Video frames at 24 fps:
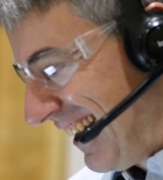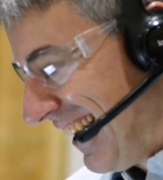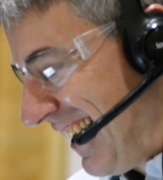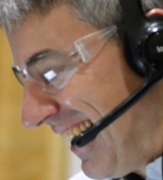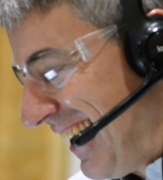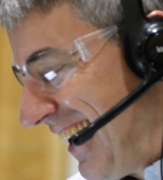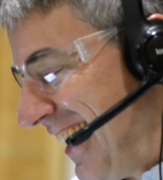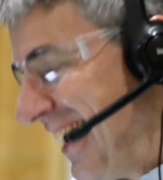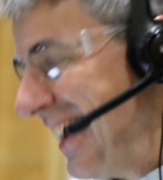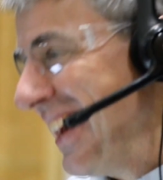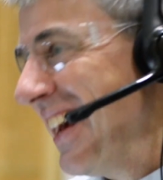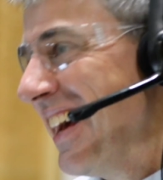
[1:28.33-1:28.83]

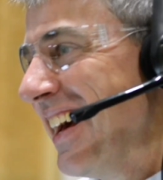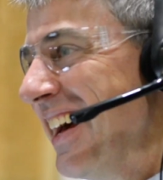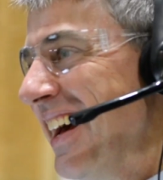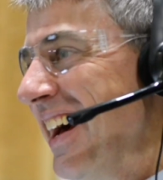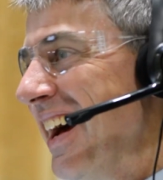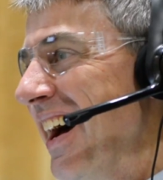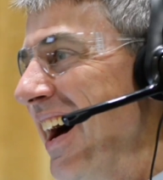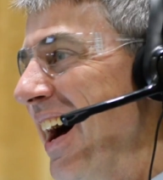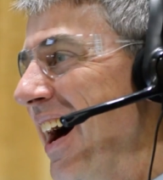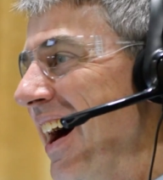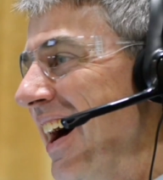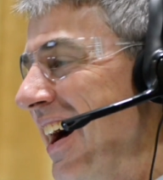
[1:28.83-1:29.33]
It's just that
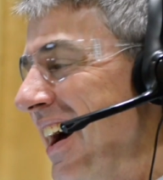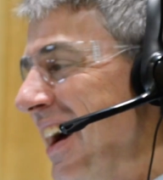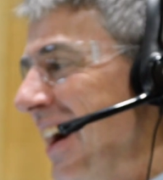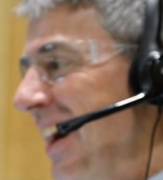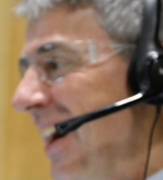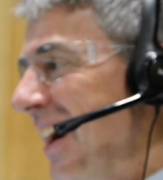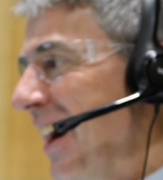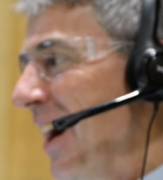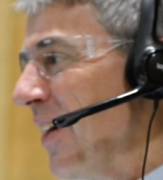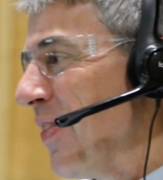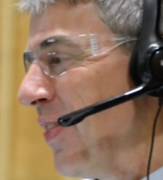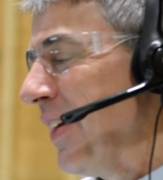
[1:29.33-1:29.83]
it makes
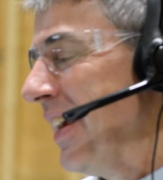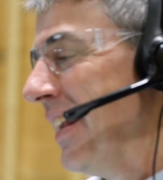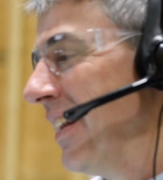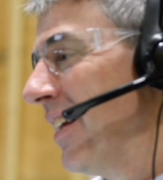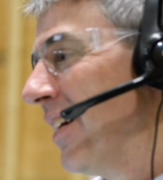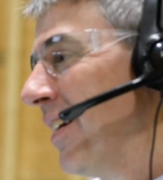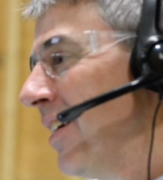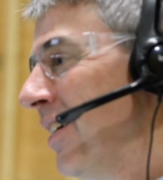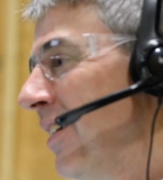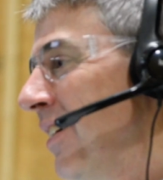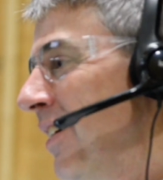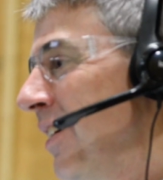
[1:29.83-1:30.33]
one hundred
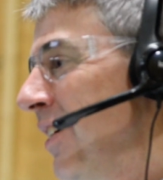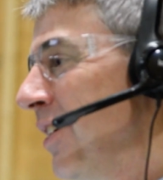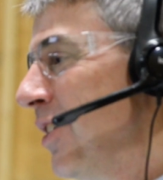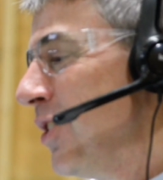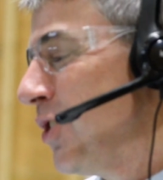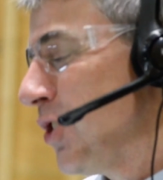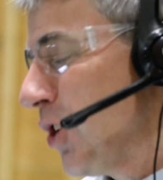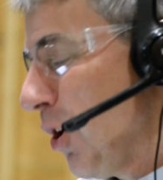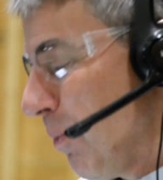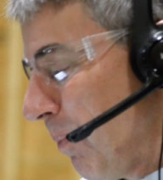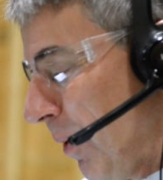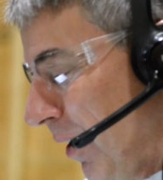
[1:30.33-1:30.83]
things, two
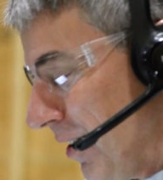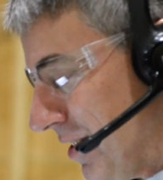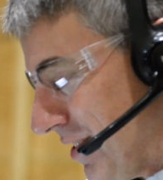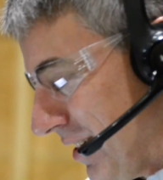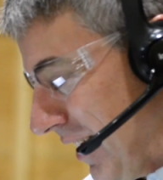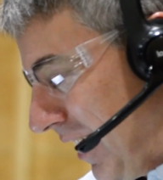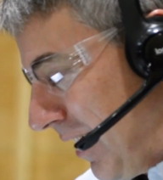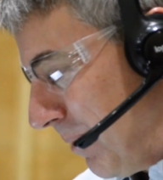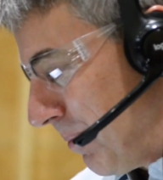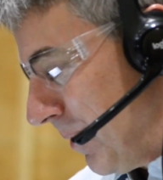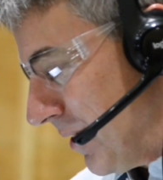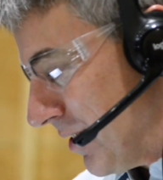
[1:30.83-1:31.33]
hundred
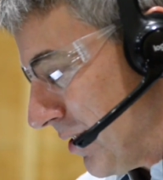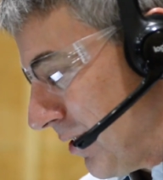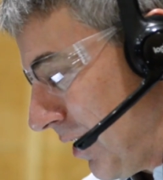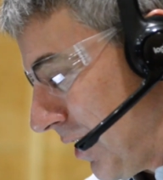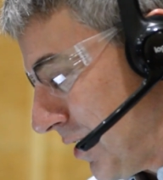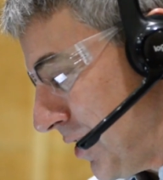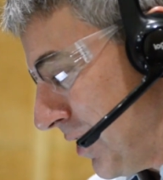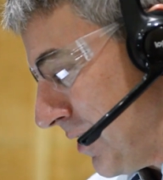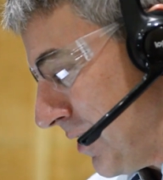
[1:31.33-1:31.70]
things much